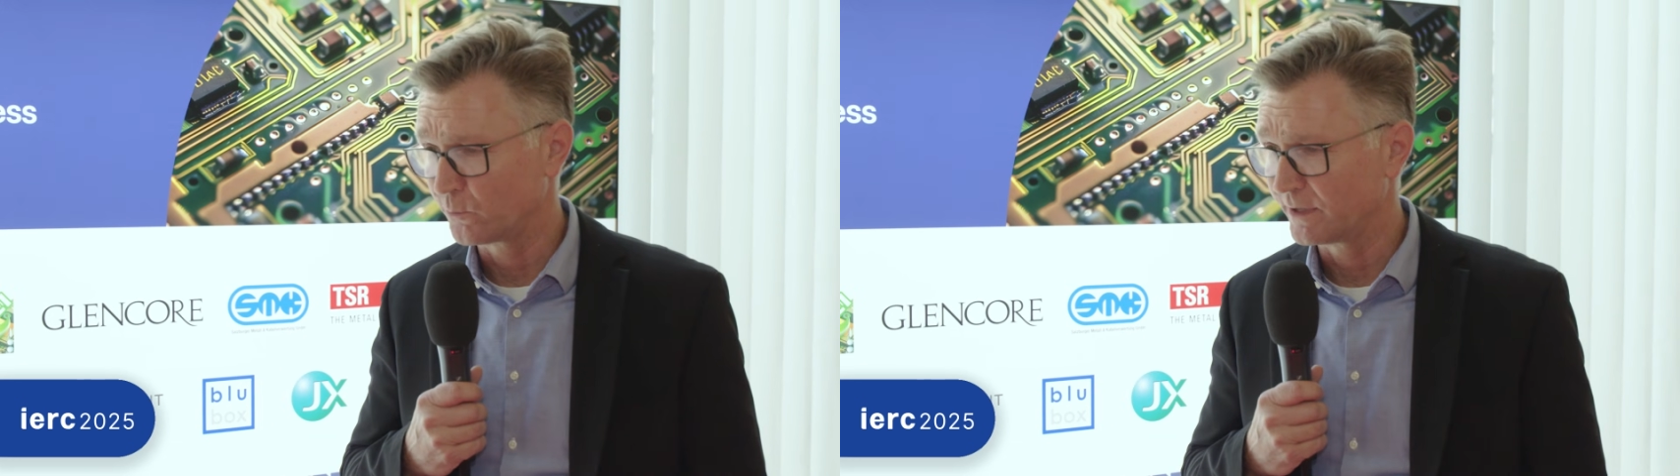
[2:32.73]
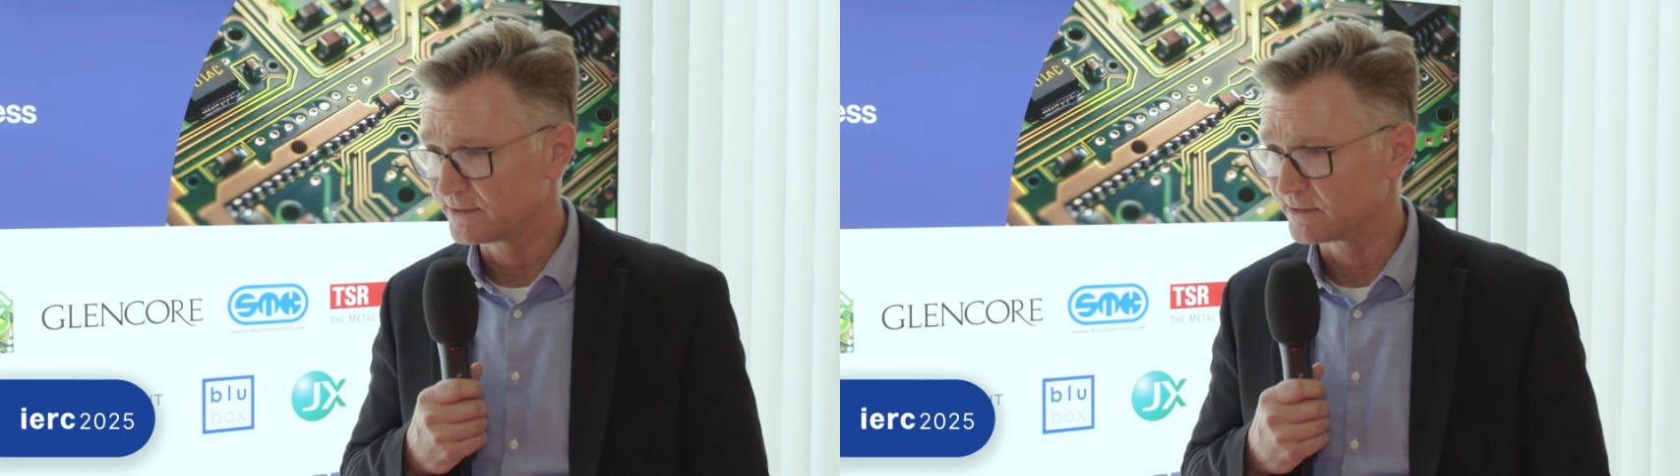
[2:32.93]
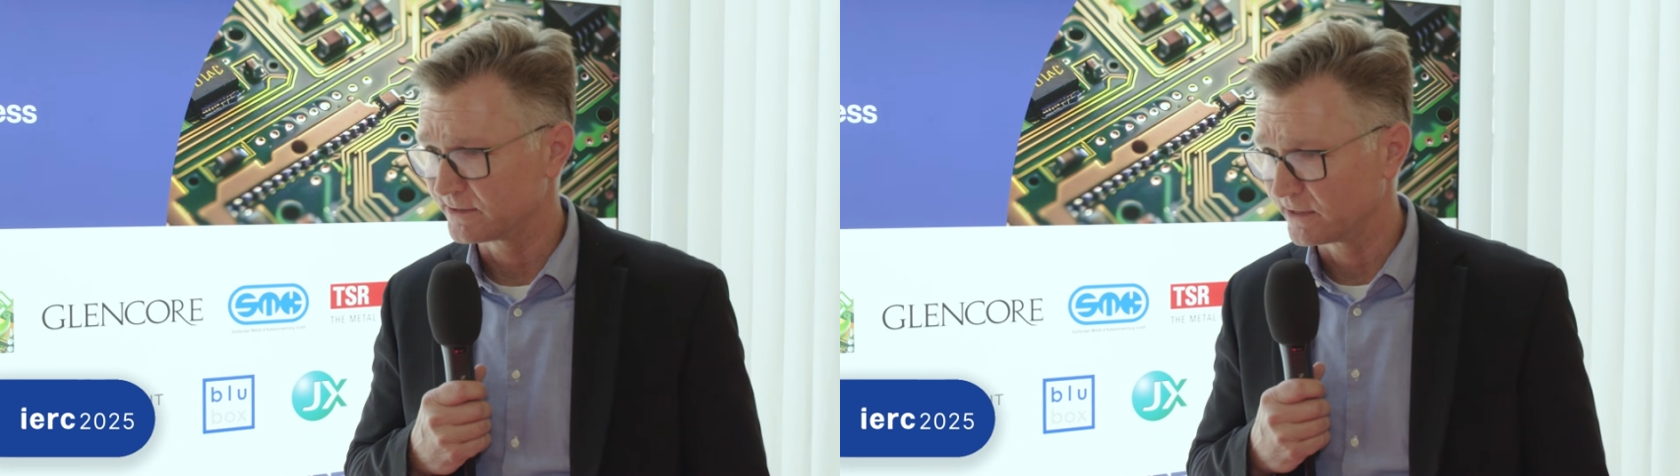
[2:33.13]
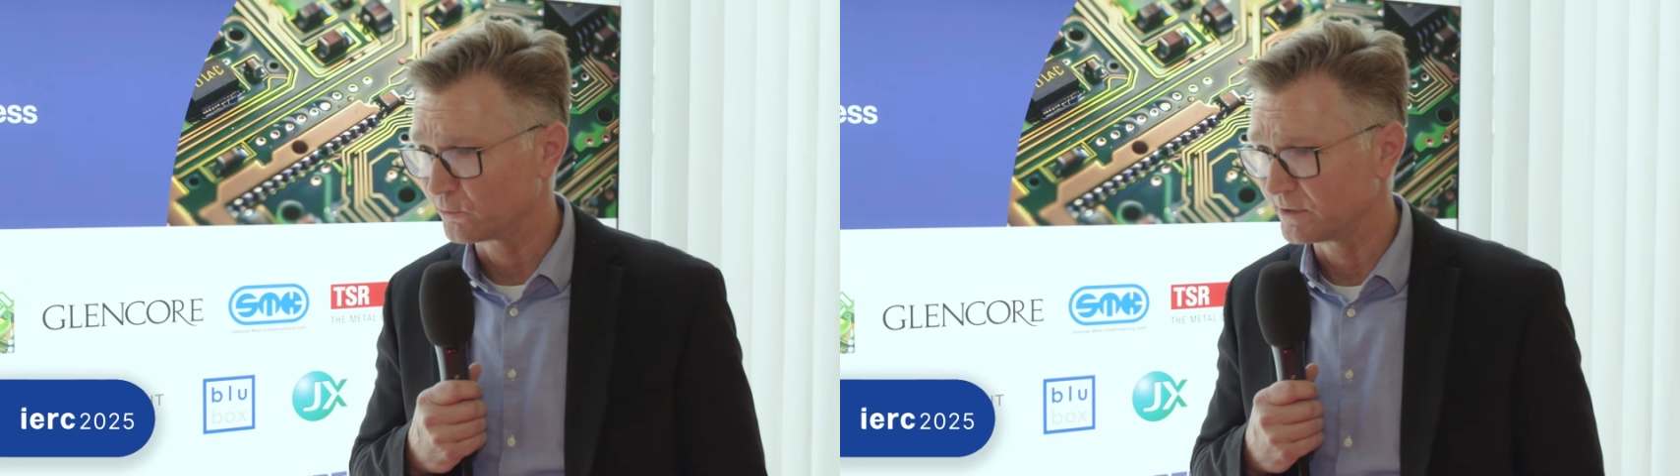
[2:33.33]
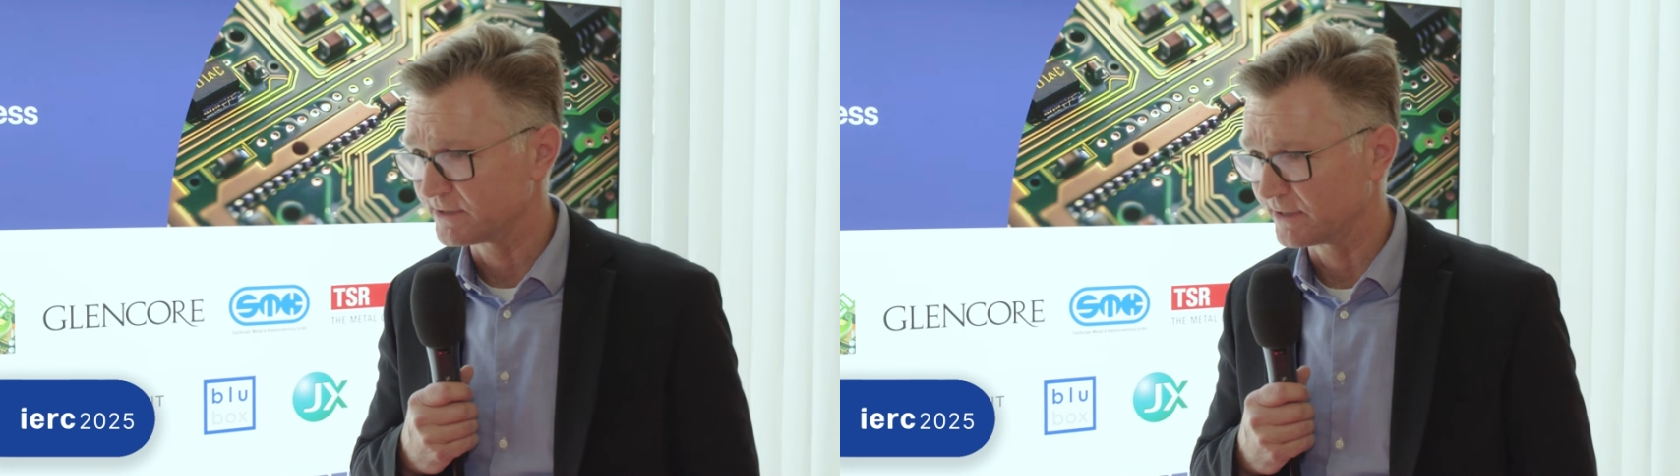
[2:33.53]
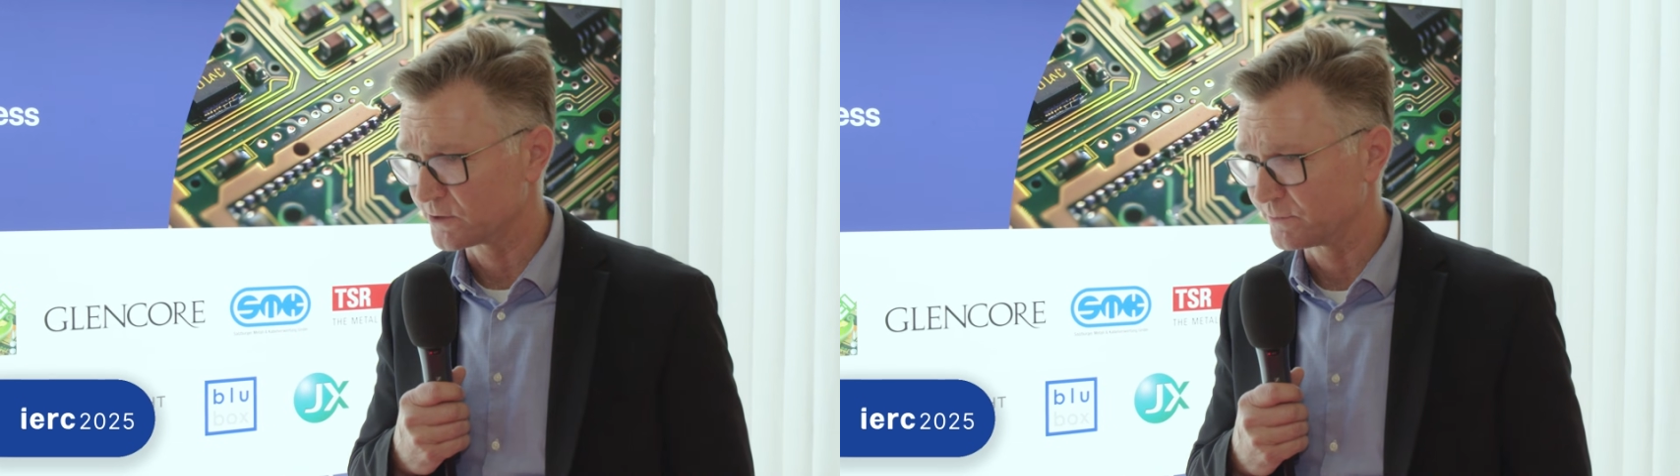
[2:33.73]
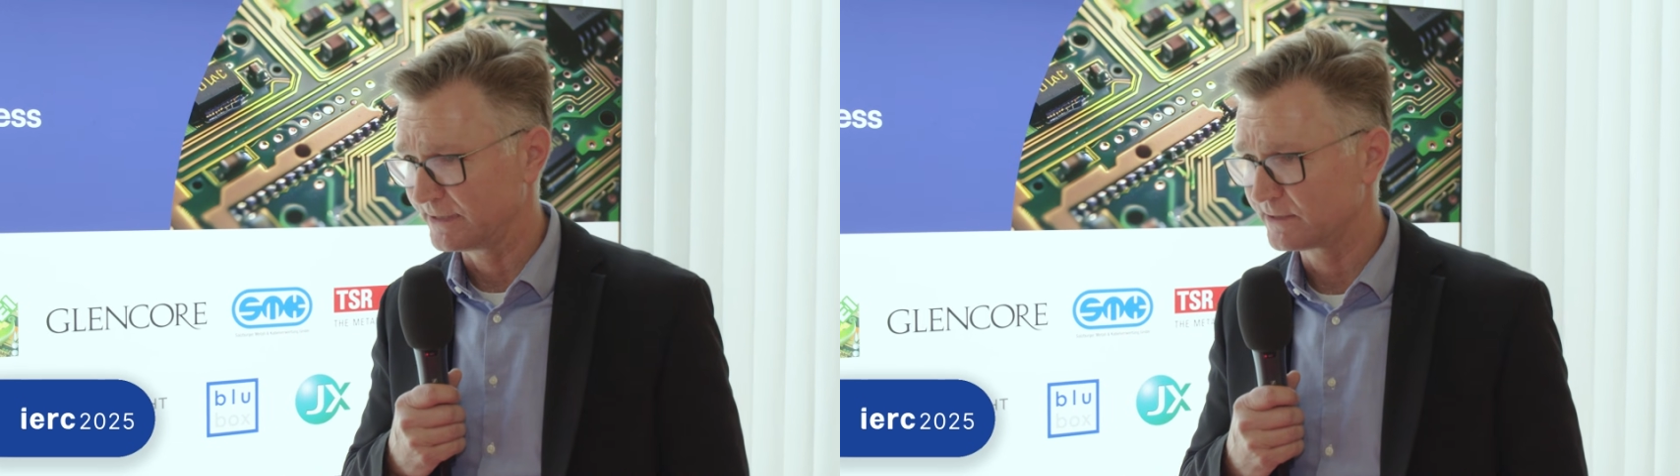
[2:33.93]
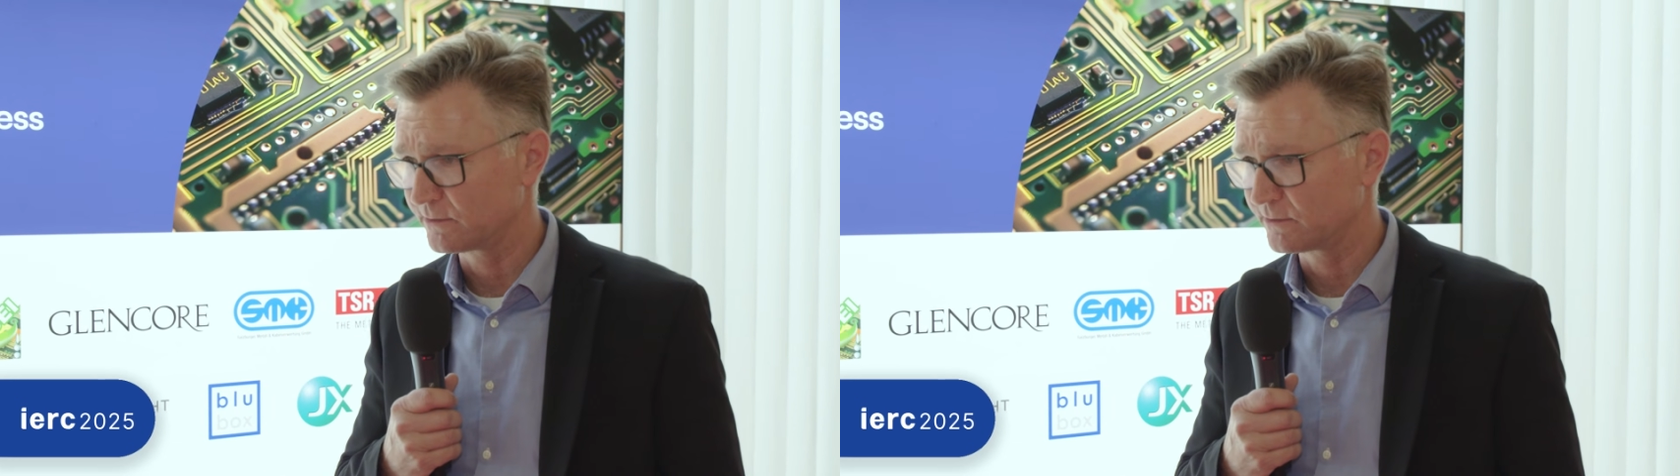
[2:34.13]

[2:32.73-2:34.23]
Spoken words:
waste is increasing as well,